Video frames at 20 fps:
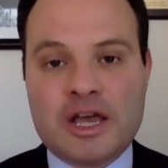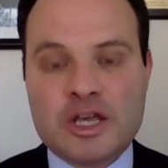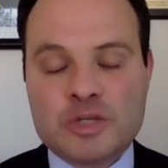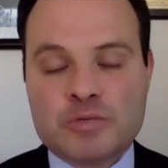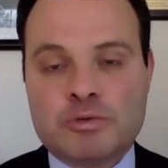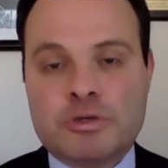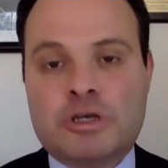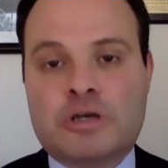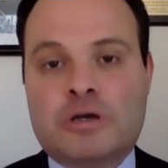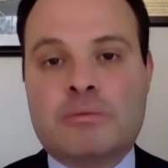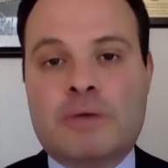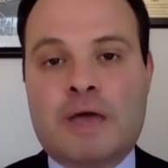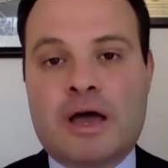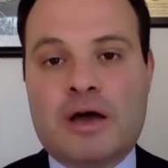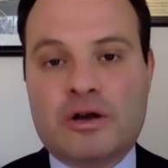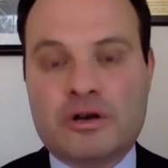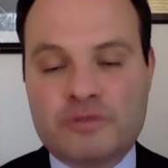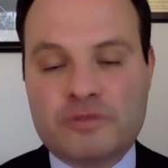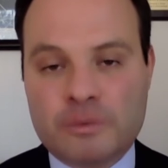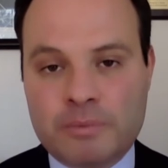as we come
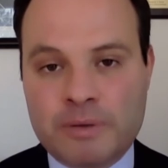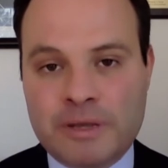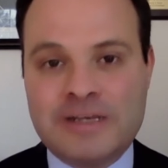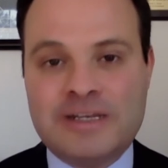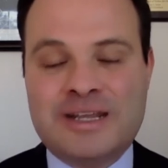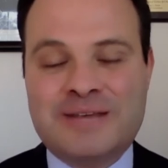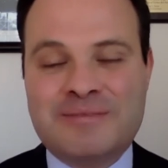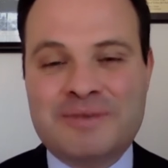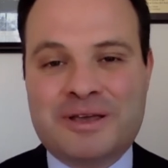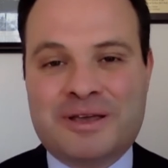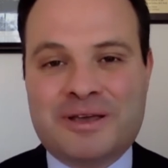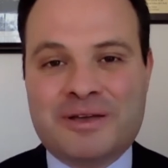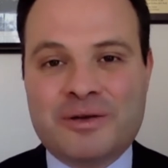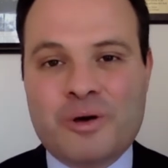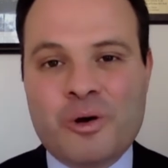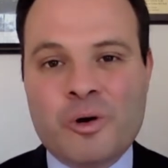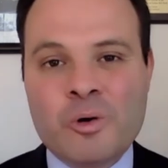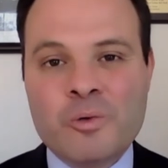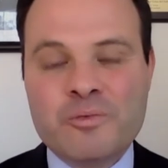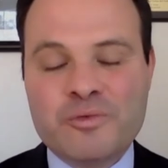out of the pandemic and
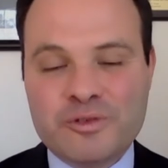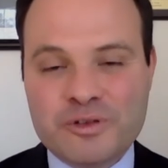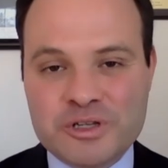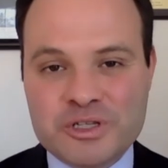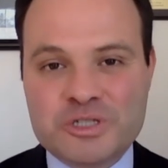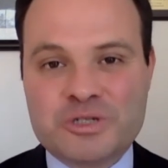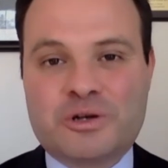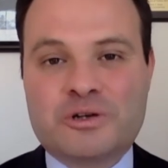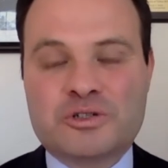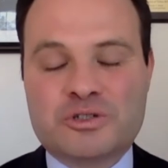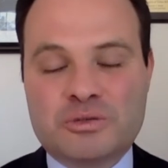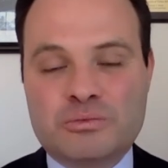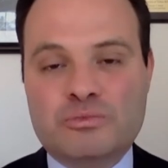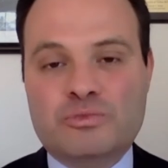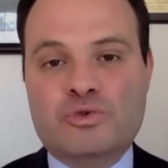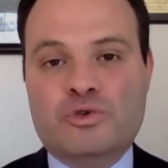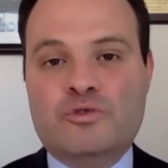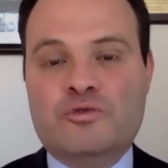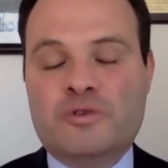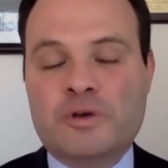hopefully start to
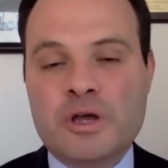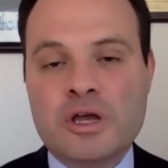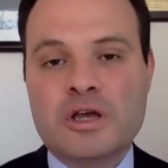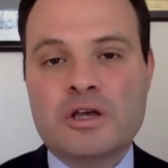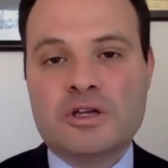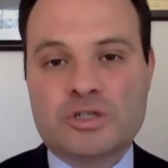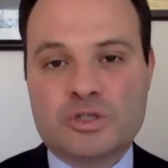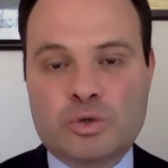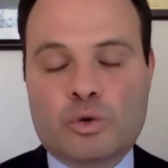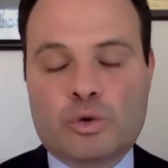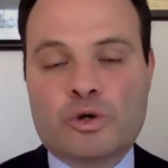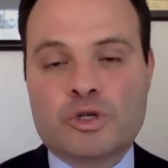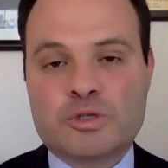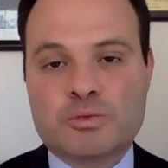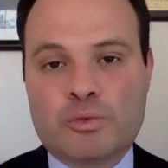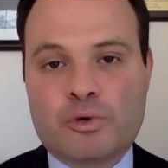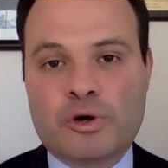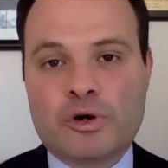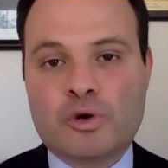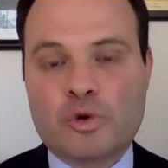move towards
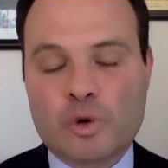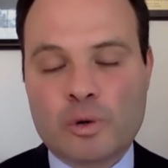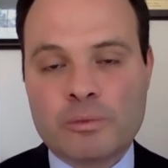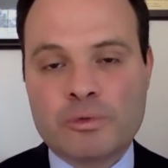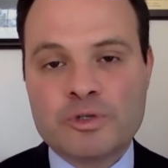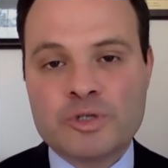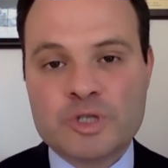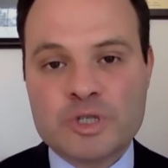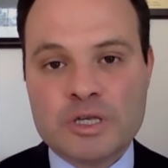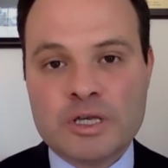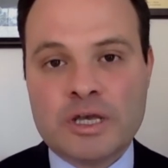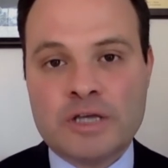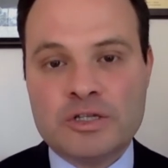more normalcy.